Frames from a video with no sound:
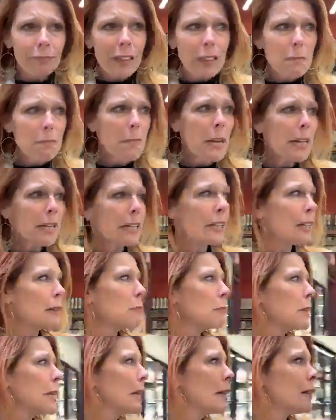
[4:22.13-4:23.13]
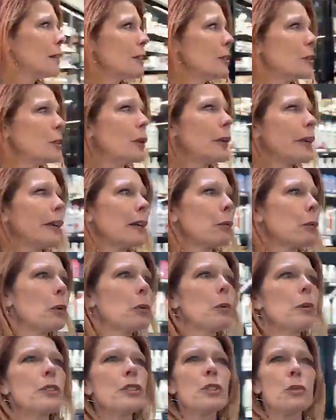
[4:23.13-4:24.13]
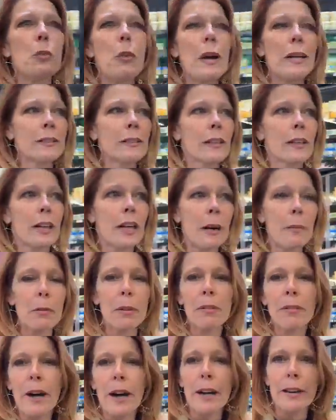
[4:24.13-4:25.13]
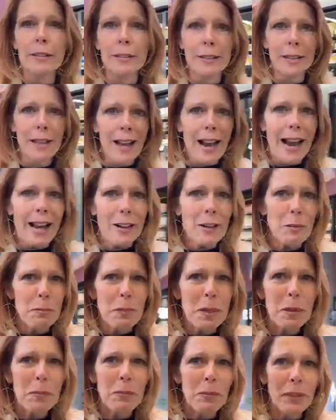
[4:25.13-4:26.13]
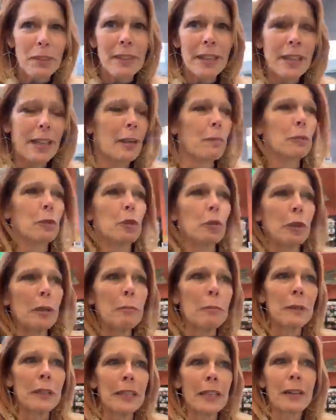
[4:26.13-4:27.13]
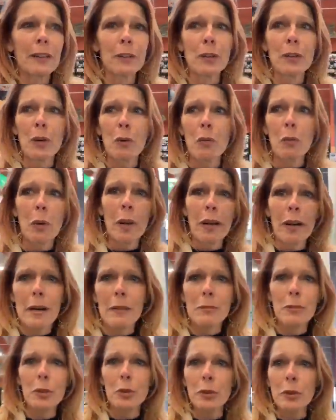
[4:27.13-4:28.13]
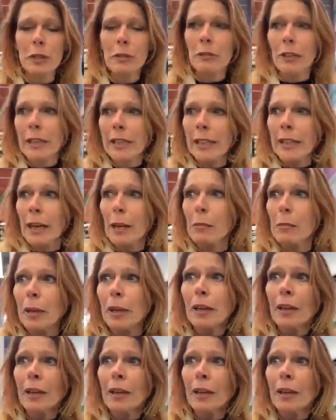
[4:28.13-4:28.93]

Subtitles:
making meals. Oh, here, well, we'll just walk down a couple of aisles. I know people think I'm creepy. They don't know what I'm doing right now, but